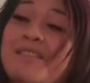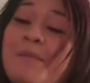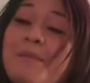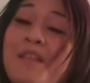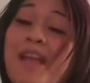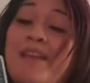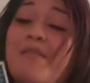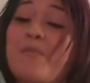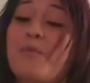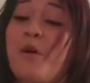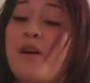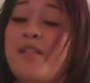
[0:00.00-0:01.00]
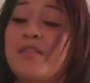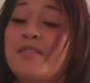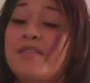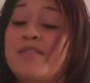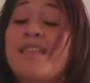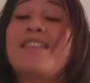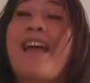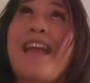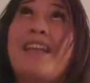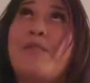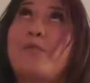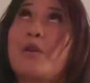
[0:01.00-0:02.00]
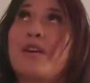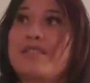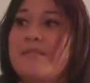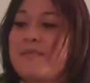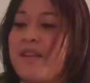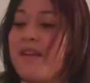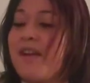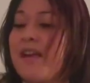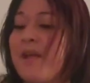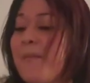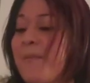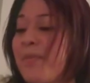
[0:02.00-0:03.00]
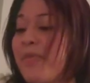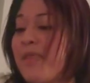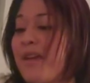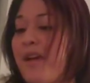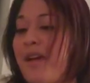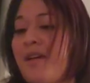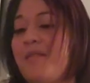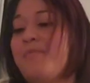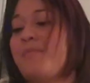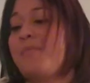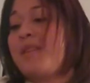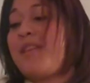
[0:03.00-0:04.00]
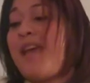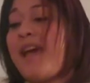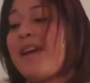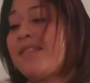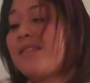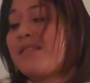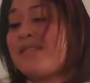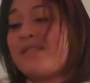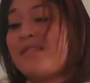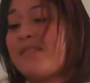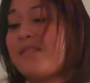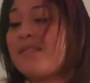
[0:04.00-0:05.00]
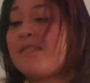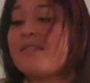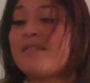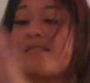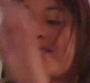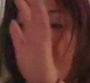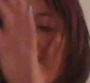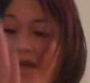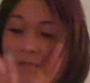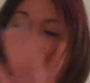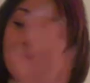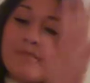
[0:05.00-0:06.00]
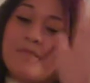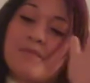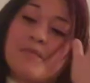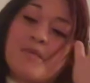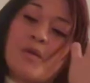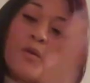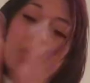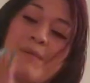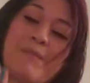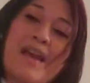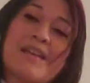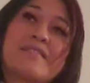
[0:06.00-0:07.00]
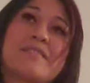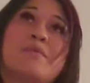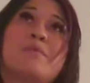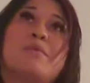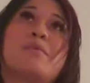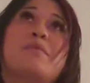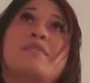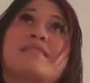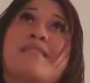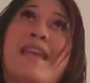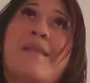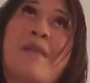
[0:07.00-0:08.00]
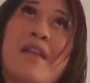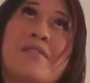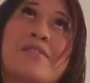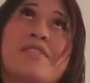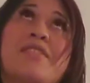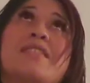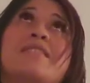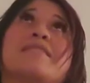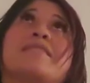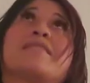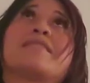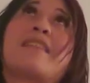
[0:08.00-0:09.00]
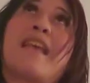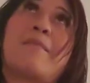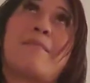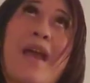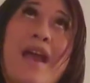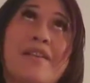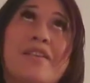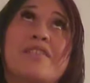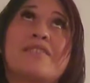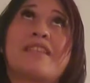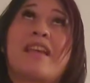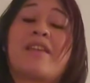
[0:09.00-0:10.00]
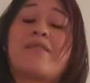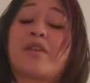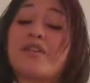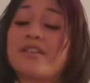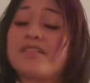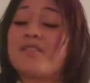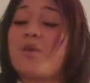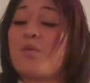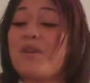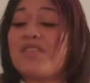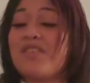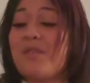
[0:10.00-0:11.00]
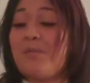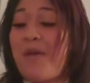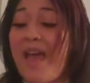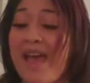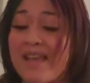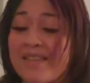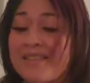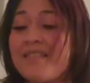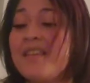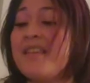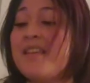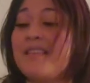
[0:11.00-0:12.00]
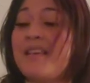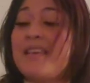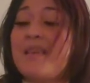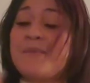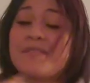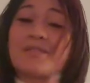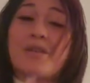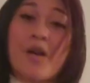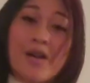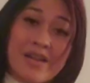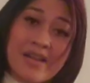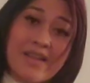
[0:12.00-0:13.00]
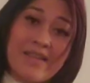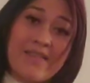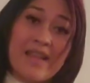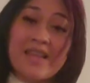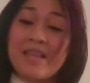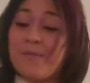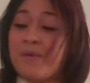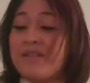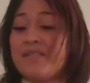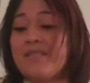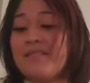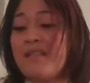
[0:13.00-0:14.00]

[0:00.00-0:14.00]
Knight of Wands. The Nine of Wands. I'm sorry. But yeah, just stop going back to the same energies, the same patterns that have hurt us so much in the past, that keep us guarded and that keep us,